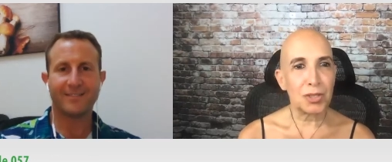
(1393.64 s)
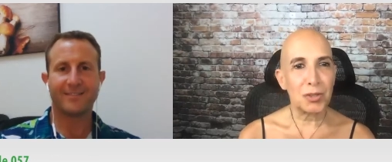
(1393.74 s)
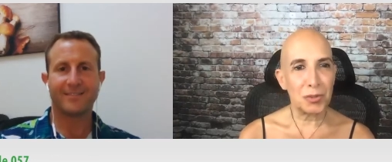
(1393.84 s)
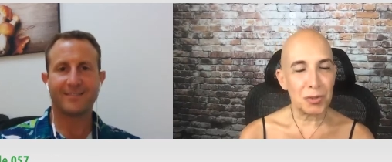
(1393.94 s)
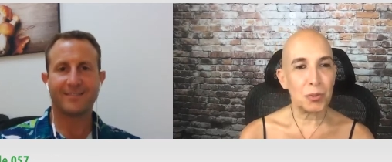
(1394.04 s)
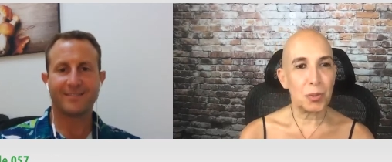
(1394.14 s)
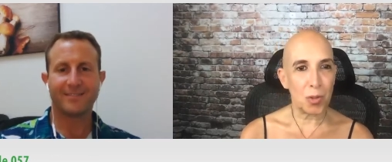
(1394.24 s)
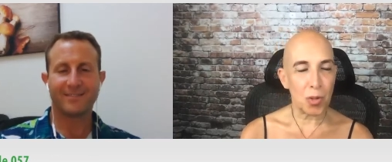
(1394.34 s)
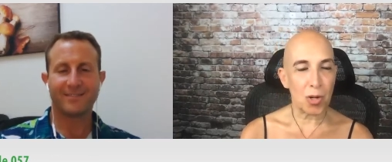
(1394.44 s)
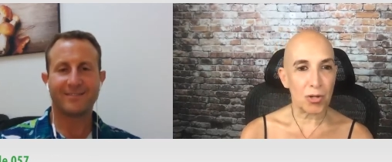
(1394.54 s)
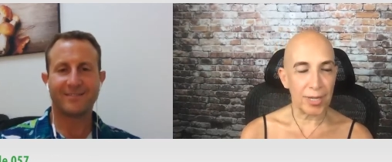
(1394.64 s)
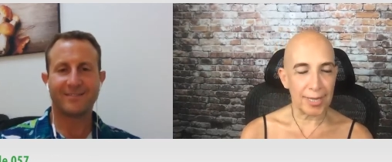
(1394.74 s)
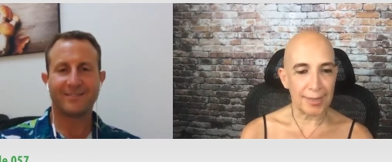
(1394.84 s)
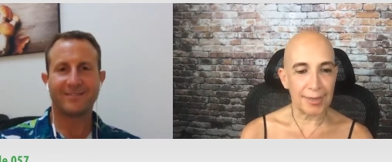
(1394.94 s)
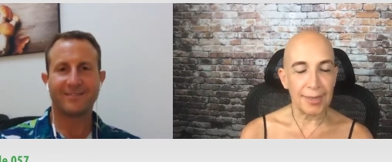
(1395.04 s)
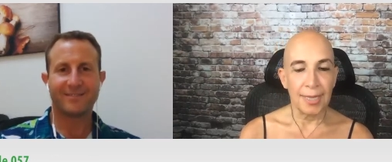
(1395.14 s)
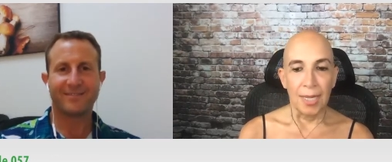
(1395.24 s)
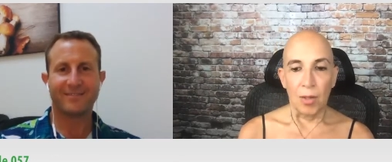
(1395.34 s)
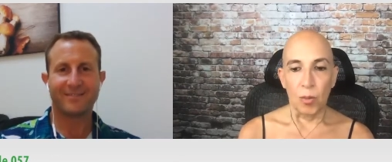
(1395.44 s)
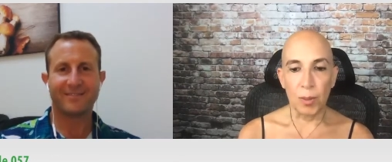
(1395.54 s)
Speaker 1: QUORN,
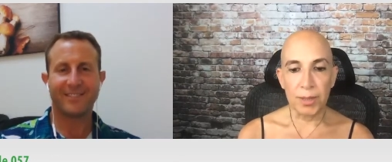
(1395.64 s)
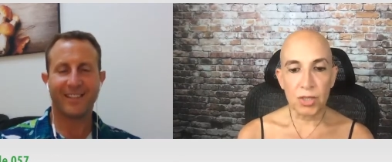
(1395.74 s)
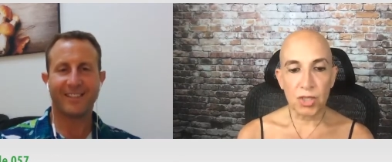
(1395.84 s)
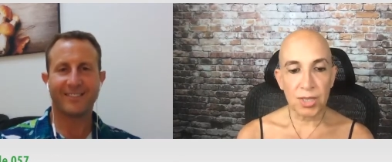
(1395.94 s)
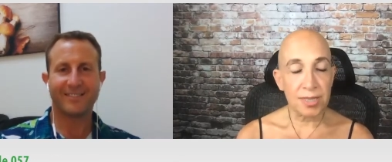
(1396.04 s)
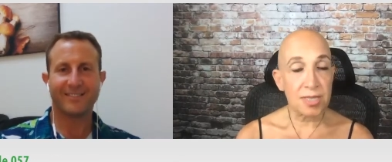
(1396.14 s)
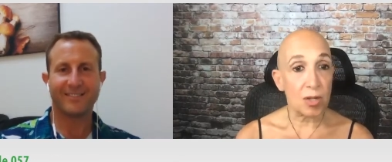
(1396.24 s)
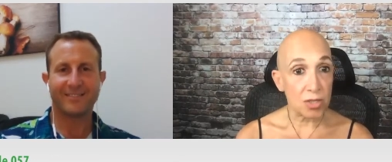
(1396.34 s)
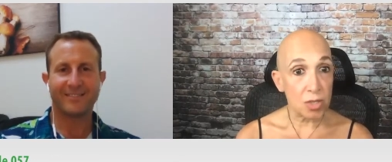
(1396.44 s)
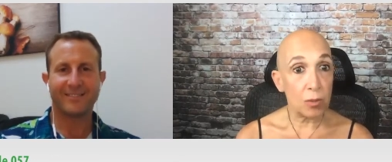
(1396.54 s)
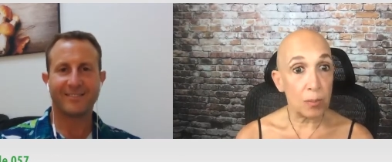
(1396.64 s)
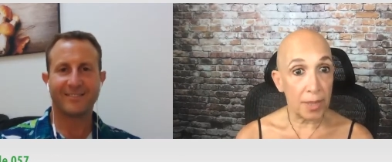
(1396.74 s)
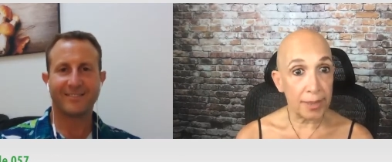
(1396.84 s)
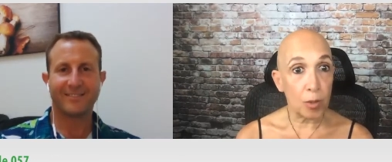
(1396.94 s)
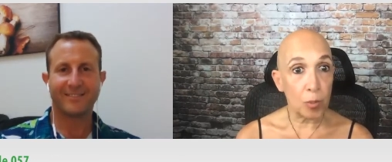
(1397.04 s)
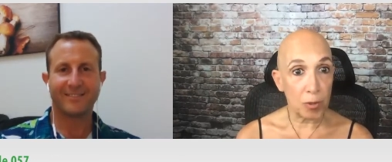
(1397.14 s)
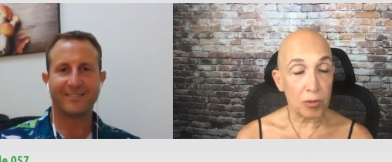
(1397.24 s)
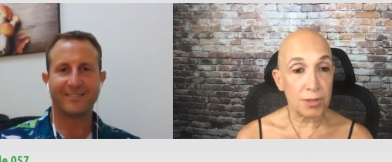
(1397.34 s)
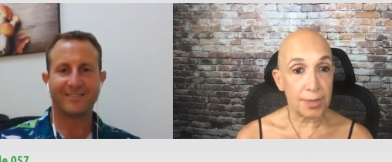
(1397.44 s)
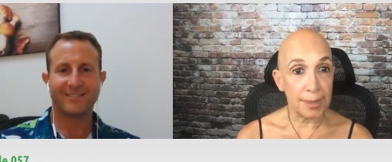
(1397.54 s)
which yeah. is also a
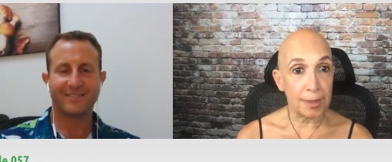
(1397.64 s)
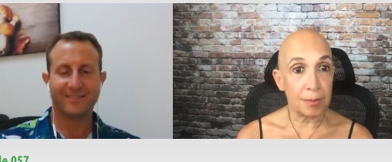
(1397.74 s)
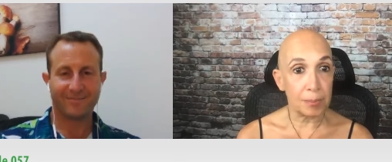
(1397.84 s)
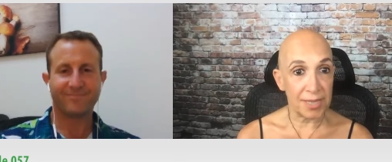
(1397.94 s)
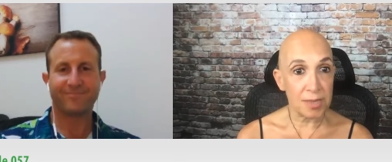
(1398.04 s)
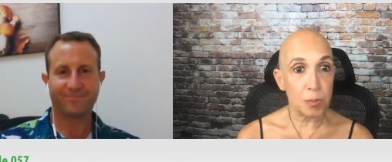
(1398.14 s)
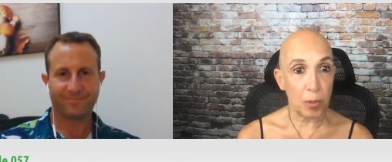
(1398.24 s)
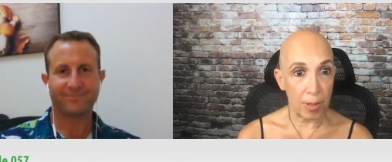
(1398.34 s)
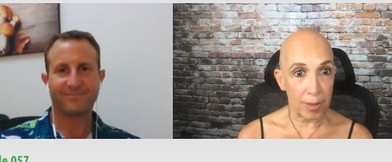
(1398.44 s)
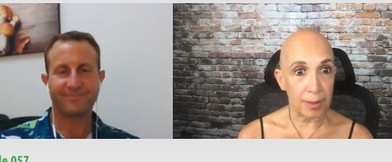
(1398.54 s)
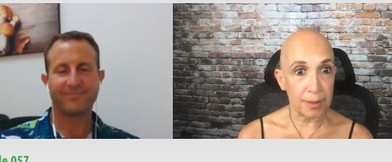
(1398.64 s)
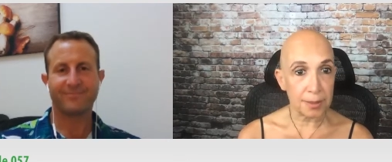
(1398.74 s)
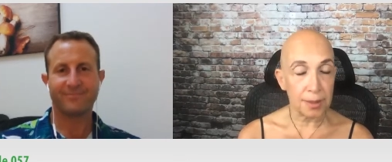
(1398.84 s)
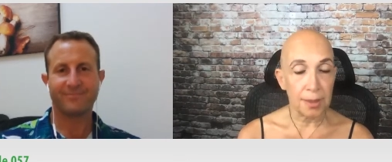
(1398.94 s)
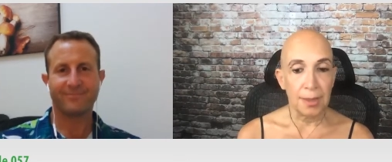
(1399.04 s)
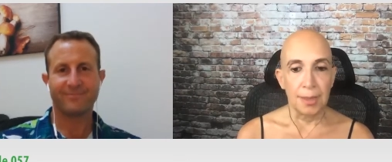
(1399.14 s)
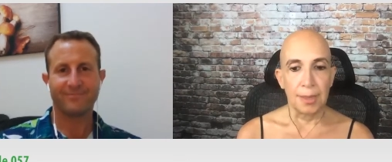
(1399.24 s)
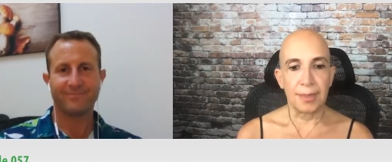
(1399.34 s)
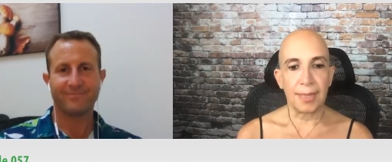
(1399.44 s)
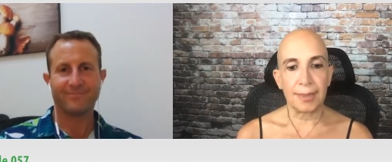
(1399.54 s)
mycoprotein based product
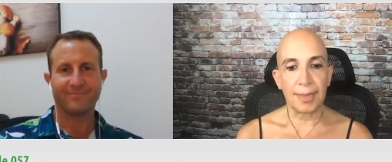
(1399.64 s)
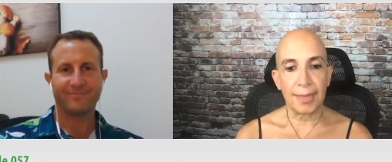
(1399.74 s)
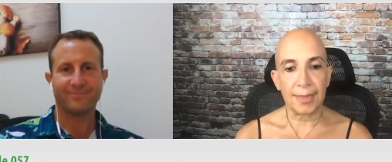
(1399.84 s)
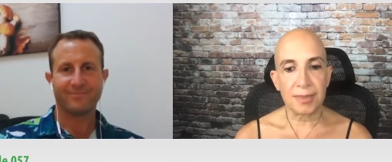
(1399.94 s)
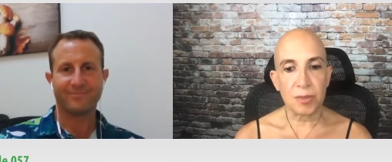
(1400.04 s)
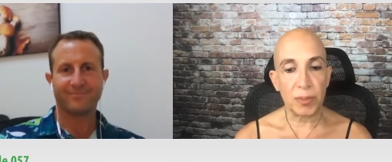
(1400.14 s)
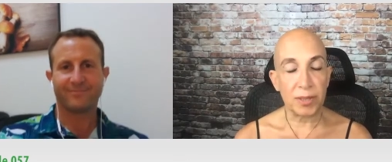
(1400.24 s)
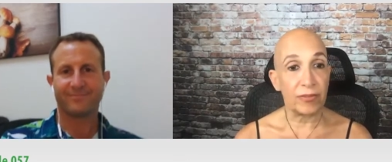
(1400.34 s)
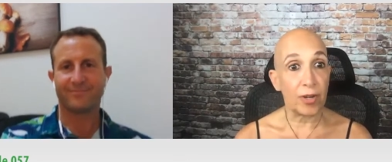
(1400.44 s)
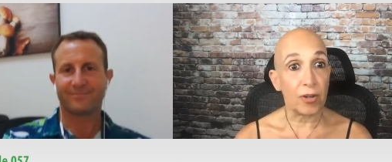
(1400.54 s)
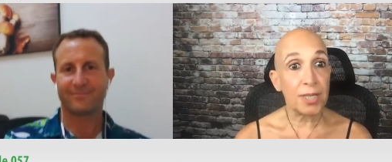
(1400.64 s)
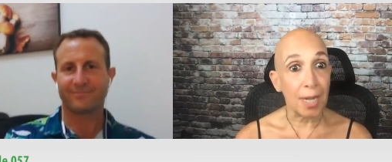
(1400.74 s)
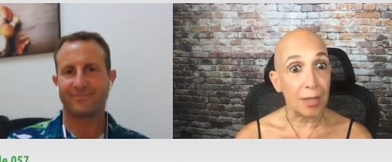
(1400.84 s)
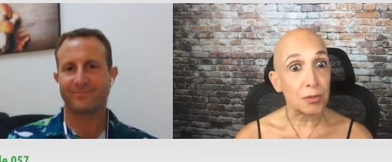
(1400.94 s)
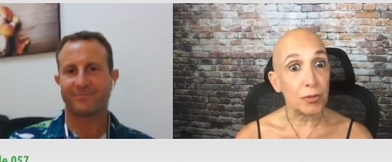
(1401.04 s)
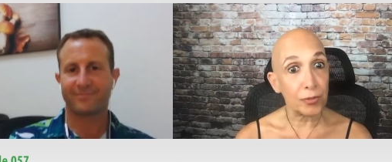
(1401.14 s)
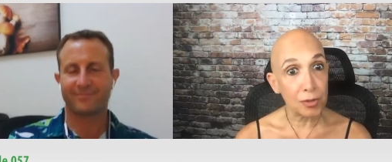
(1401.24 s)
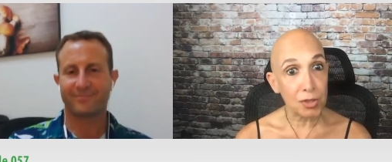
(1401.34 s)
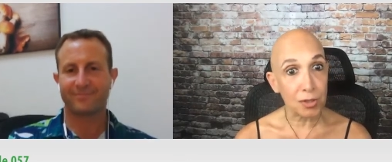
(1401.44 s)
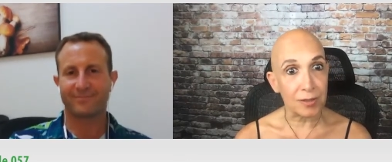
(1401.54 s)
that has been very
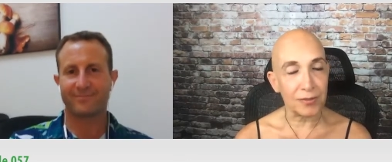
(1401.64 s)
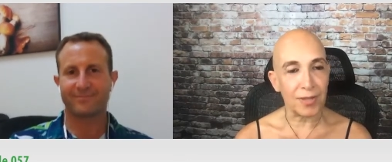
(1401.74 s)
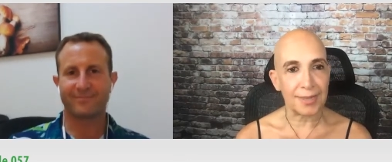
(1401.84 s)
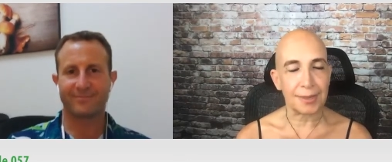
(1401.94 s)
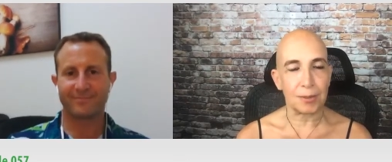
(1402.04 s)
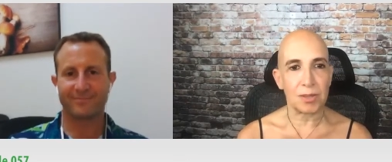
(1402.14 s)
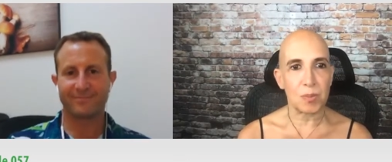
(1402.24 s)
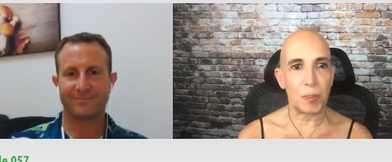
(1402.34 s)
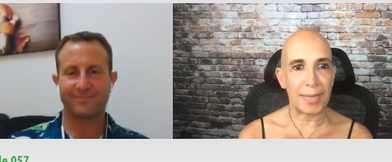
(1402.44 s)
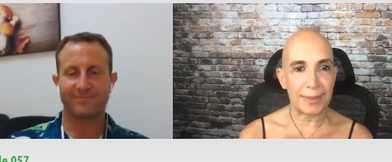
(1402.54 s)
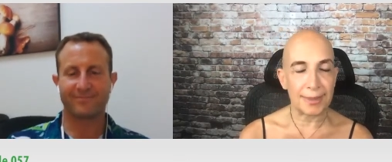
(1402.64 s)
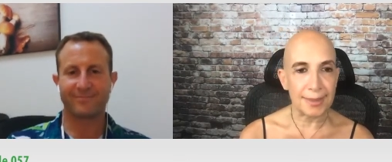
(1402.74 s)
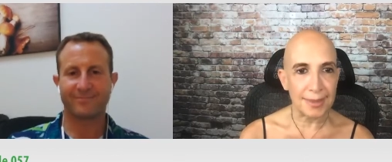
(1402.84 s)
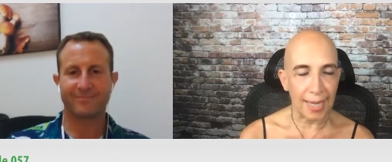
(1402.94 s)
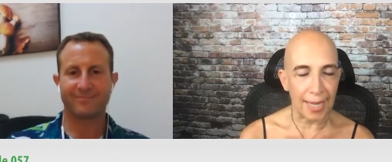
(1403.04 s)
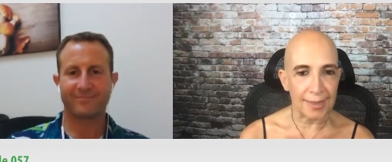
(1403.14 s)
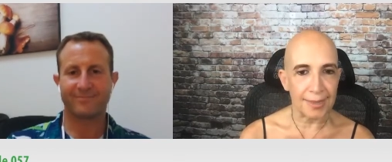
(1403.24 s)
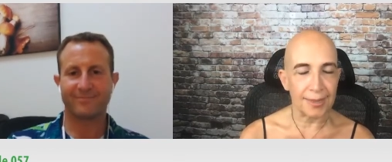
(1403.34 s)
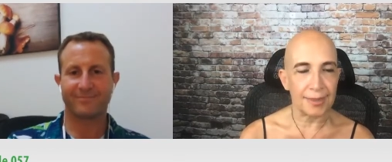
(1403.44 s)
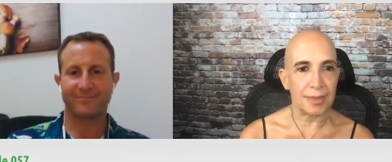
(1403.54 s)
controversial. In fact, it was banned in
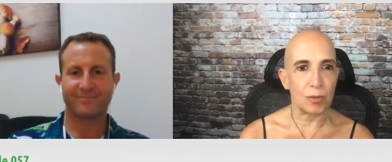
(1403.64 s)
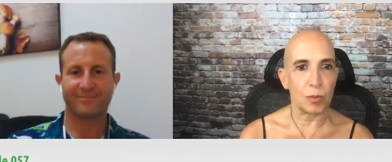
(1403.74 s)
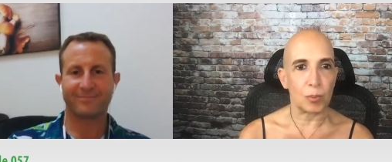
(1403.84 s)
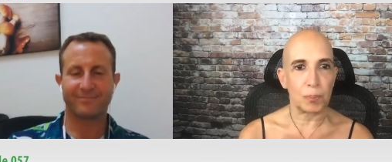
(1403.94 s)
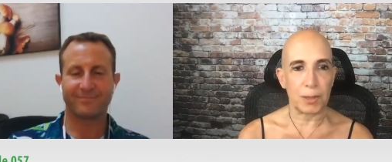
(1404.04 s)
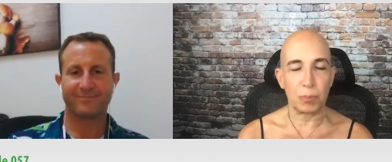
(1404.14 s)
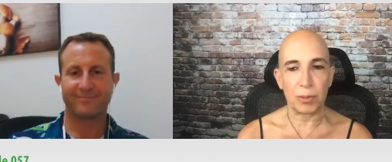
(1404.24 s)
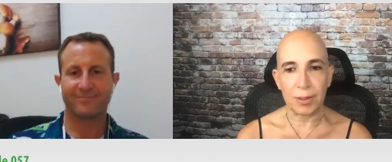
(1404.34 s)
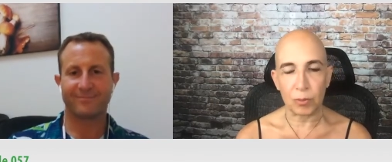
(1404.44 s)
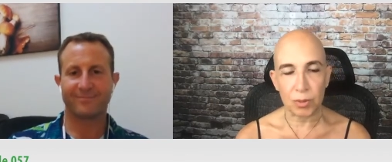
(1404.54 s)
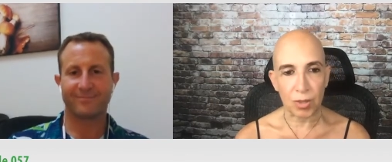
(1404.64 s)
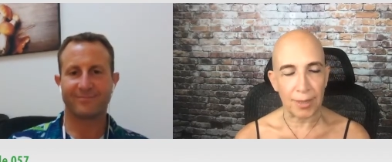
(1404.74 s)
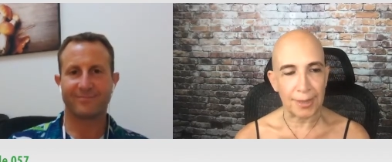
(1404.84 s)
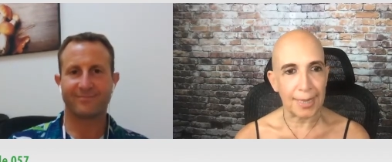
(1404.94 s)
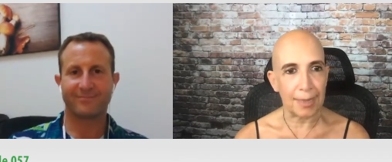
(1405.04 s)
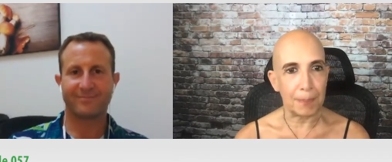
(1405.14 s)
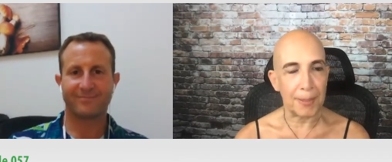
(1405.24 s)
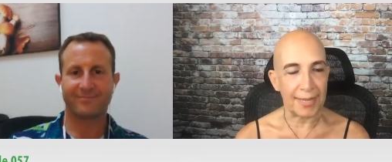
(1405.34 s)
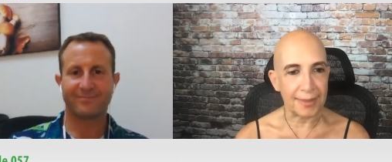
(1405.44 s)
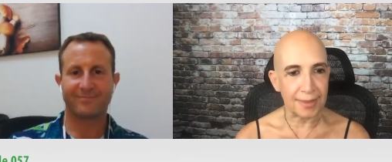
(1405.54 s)
Canada. There were people that were trying to get it
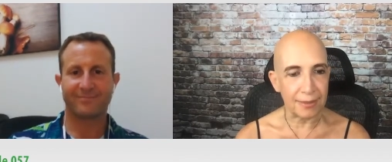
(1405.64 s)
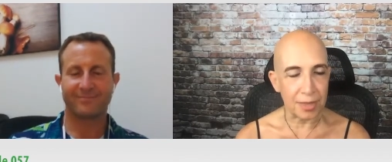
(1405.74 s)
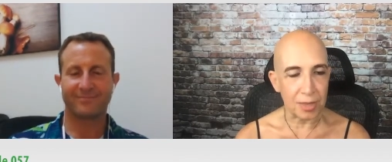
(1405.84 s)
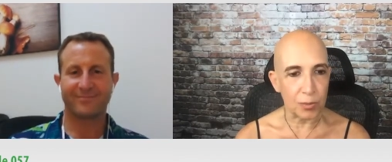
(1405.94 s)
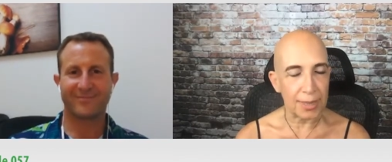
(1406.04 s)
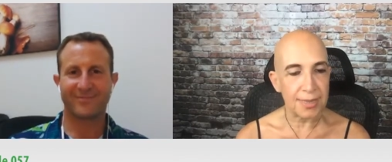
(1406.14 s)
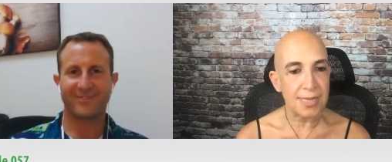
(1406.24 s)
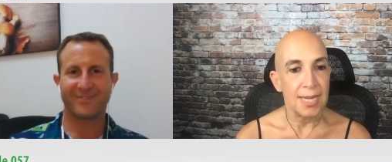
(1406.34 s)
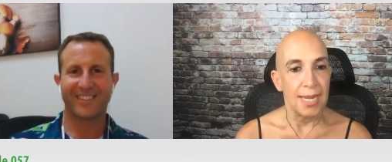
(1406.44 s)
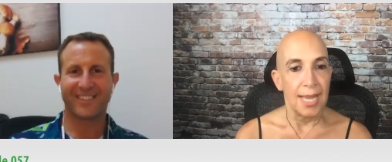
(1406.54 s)
banned in the US.